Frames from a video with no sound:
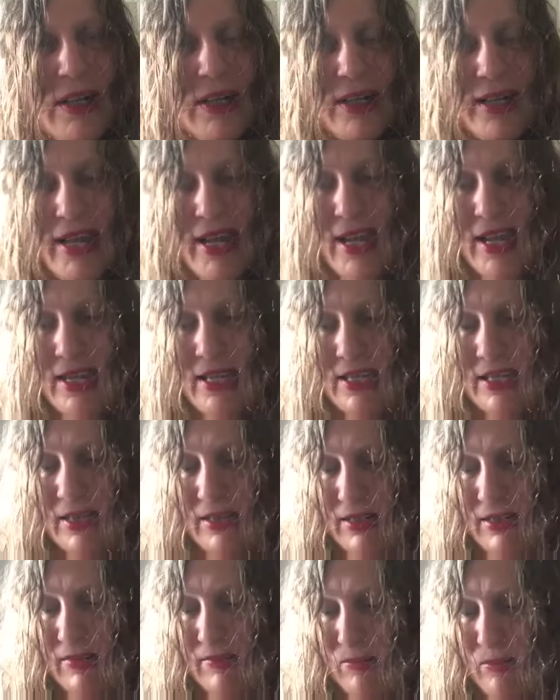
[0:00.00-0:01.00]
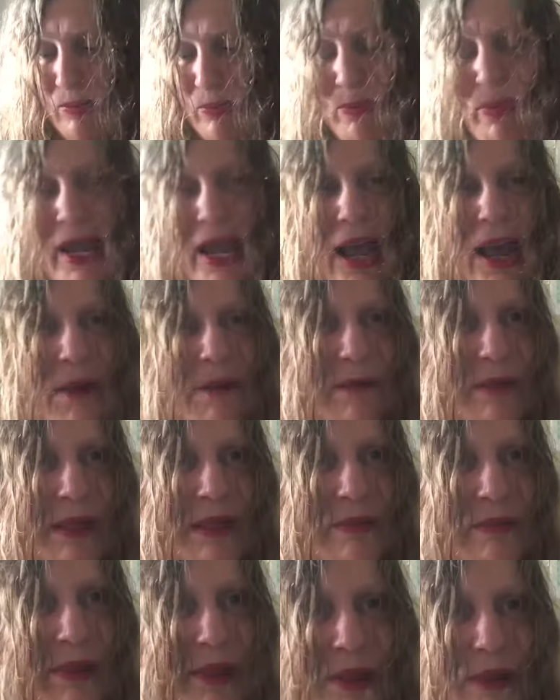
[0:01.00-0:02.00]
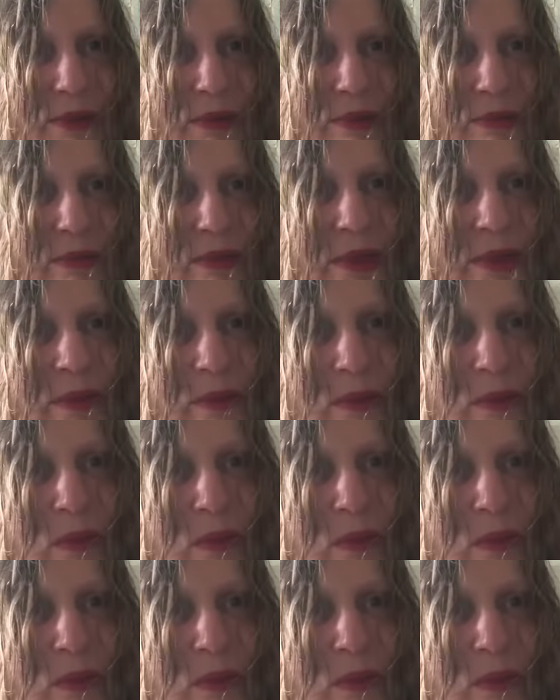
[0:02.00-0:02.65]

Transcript: and powerfully built would